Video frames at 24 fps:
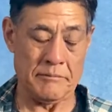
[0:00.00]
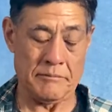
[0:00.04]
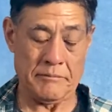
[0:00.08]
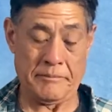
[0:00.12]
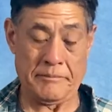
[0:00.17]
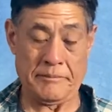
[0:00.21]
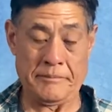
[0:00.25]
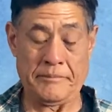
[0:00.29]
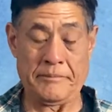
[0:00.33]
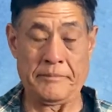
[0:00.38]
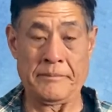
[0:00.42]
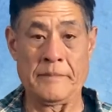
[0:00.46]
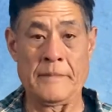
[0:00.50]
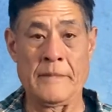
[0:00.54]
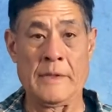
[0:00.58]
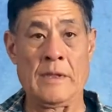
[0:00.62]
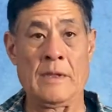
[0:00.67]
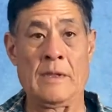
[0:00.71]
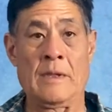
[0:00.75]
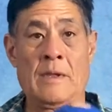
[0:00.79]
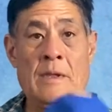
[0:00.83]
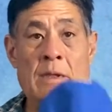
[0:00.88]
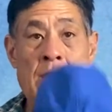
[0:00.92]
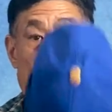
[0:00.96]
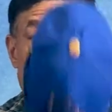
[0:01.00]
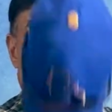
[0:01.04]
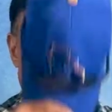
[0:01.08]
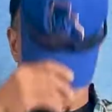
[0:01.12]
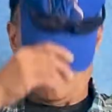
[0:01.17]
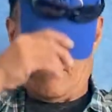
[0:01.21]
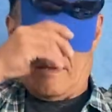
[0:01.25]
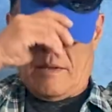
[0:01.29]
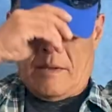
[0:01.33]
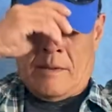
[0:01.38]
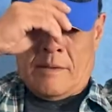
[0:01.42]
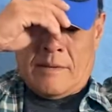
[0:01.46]
Cool.
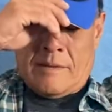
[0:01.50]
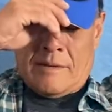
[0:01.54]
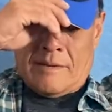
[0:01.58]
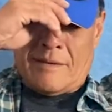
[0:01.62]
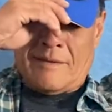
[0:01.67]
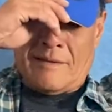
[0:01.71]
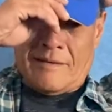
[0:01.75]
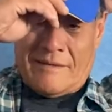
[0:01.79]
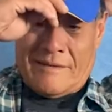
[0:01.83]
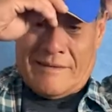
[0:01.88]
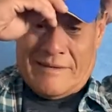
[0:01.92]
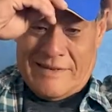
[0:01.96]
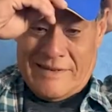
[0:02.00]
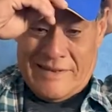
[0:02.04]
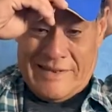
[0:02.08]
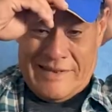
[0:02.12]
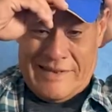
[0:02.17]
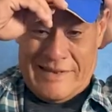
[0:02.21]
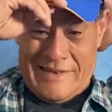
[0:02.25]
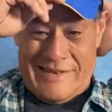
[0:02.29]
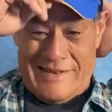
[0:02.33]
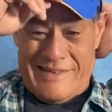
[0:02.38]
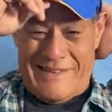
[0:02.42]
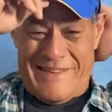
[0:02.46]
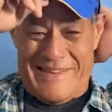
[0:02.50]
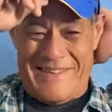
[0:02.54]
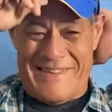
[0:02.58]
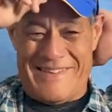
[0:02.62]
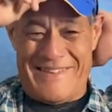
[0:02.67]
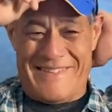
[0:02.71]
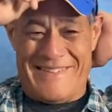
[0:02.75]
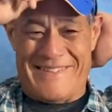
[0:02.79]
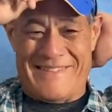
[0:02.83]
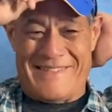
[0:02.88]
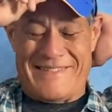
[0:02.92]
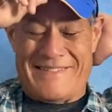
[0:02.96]
Right on, brother. So how
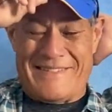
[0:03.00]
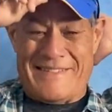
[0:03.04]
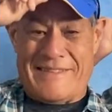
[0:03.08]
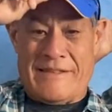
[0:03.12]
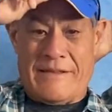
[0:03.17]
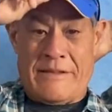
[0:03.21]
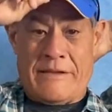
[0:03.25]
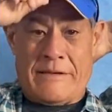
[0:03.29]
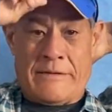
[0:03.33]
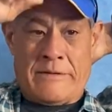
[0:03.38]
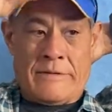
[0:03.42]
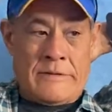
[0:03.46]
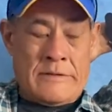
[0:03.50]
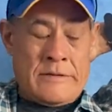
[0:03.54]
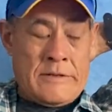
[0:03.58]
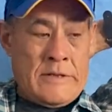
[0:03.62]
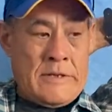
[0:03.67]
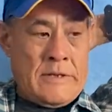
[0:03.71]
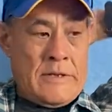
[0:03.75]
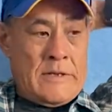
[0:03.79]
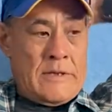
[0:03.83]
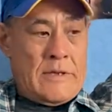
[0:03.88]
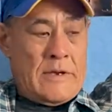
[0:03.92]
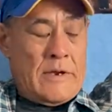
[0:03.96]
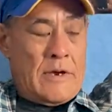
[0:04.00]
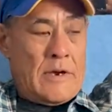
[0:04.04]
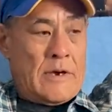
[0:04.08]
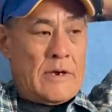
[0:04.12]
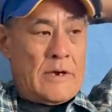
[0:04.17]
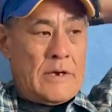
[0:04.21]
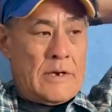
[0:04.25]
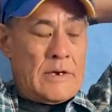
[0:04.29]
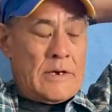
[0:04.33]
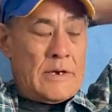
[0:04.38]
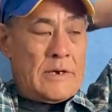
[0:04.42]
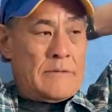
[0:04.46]
you doing? You doing good?
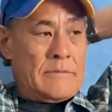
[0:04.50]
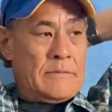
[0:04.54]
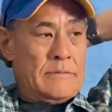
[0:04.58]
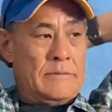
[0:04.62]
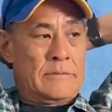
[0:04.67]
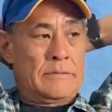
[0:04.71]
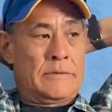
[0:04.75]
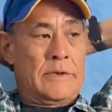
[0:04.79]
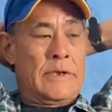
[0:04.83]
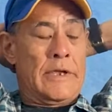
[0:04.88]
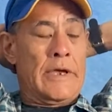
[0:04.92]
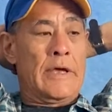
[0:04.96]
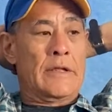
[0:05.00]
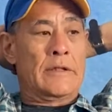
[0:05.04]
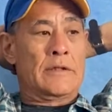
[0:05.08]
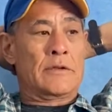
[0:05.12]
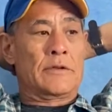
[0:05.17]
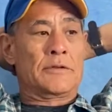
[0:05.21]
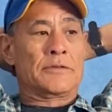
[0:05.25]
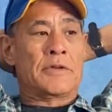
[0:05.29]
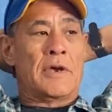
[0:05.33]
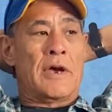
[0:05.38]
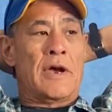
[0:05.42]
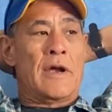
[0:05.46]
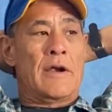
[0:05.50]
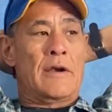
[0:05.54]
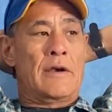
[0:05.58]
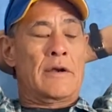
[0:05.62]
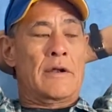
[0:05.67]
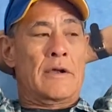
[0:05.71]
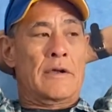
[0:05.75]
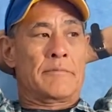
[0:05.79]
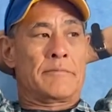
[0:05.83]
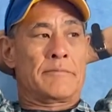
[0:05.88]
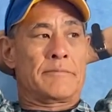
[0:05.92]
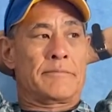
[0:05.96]
Yeah, a little tired.
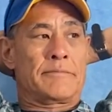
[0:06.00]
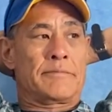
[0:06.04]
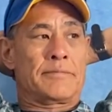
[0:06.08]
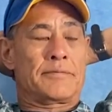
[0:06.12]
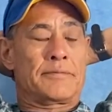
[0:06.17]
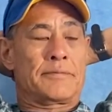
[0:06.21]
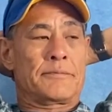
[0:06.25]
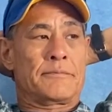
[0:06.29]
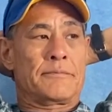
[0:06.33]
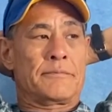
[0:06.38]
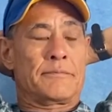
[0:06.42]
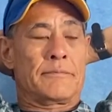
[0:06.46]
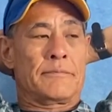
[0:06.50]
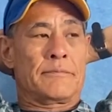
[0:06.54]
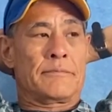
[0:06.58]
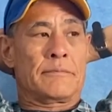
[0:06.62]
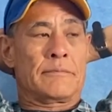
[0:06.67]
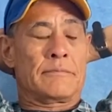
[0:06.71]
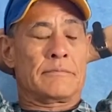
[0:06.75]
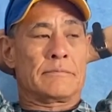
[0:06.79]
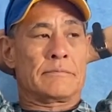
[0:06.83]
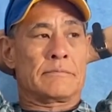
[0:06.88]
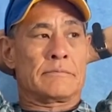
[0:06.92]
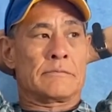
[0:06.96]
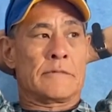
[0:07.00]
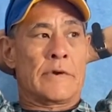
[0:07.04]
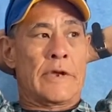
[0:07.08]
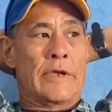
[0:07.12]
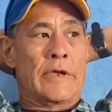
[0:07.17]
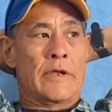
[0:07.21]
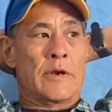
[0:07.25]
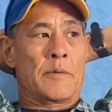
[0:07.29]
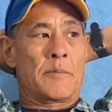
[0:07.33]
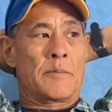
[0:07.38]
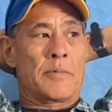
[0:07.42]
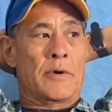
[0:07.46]
I'm
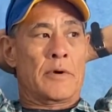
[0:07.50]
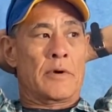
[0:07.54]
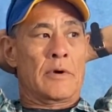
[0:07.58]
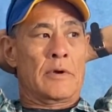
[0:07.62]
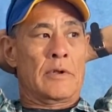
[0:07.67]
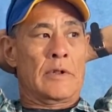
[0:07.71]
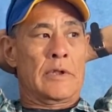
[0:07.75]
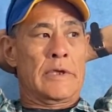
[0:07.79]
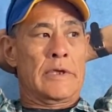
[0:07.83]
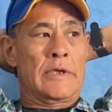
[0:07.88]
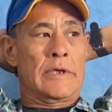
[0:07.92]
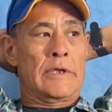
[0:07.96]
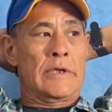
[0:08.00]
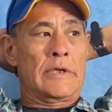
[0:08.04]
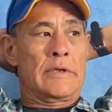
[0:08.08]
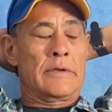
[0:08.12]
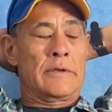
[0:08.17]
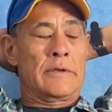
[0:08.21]
waking up early,